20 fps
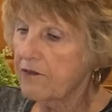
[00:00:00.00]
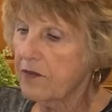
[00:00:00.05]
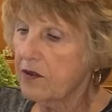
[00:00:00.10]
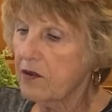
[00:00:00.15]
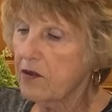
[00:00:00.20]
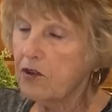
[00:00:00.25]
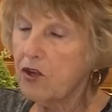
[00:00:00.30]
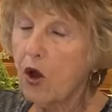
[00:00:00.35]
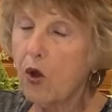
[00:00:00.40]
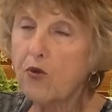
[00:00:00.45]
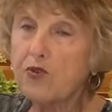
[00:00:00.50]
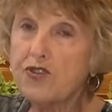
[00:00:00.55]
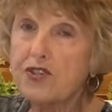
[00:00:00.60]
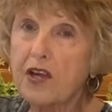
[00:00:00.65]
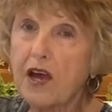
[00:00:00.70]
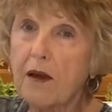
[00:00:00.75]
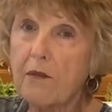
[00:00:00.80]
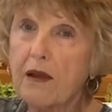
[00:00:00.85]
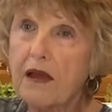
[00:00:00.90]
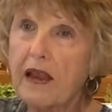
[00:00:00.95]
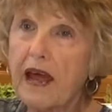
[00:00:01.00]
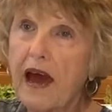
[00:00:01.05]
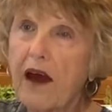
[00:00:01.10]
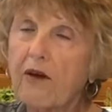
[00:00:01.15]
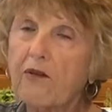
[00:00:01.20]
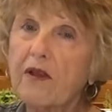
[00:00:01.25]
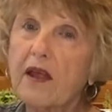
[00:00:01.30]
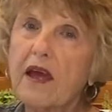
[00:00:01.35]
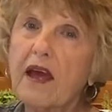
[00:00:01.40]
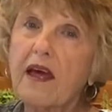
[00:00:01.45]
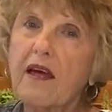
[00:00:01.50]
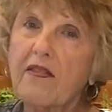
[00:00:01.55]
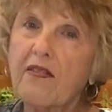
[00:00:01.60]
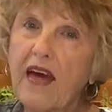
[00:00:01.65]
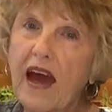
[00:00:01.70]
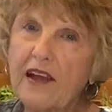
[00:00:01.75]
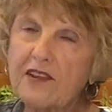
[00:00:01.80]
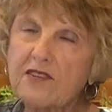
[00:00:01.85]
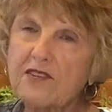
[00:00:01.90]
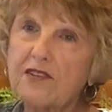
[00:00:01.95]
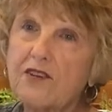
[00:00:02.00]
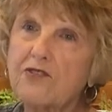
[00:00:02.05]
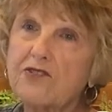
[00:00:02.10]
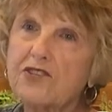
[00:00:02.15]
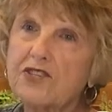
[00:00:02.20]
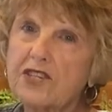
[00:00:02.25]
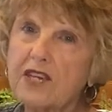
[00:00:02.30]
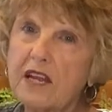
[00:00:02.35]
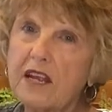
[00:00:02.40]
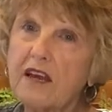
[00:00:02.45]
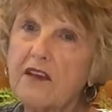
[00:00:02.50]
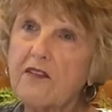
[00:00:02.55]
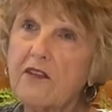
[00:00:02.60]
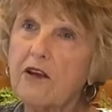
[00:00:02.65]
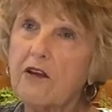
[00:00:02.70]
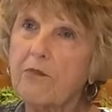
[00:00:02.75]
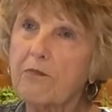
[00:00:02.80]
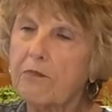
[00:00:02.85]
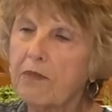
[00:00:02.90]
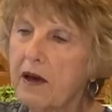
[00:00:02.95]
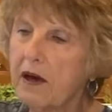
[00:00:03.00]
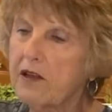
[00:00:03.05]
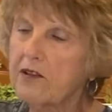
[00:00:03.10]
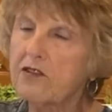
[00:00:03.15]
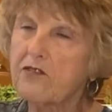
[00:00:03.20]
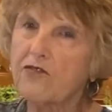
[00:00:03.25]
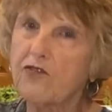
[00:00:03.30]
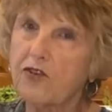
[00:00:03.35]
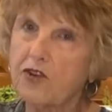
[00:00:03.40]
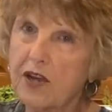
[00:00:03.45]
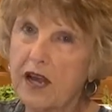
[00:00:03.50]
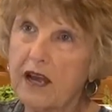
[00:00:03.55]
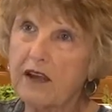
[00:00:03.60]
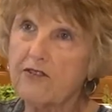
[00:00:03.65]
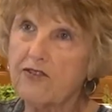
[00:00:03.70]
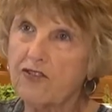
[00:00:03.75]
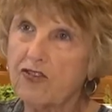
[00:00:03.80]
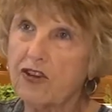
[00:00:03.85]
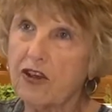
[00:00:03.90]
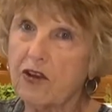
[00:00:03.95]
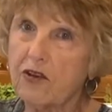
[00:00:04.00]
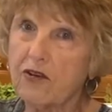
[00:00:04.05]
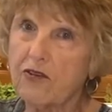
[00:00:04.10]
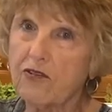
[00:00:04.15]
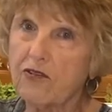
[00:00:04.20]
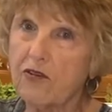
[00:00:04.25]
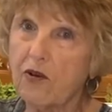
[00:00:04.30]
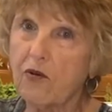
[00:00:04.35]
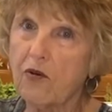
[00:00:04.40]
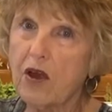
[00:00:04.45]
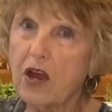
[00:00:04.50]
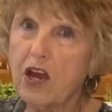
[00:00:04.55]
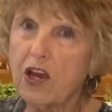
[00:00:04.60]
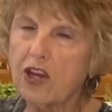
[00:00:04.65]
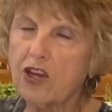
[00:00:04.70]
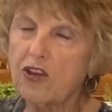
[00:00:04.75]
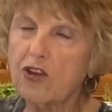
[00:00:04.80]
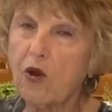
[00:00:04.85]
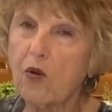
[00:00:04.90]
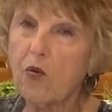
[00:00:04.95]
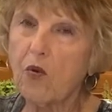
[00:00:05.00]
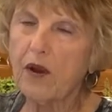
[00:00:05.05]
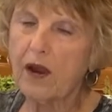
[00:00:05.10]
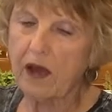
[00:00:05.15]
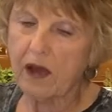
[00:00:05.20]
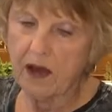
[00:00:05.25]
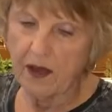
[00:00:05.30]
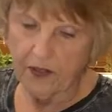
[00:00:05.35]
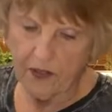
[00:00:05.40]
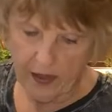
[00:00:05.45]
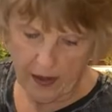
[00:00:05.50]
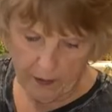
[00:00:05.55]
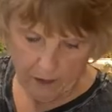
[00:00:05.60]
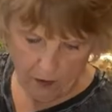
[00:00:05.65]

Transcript: nodes coming out, that's they're setting their buds for next year. So you don't want to cut them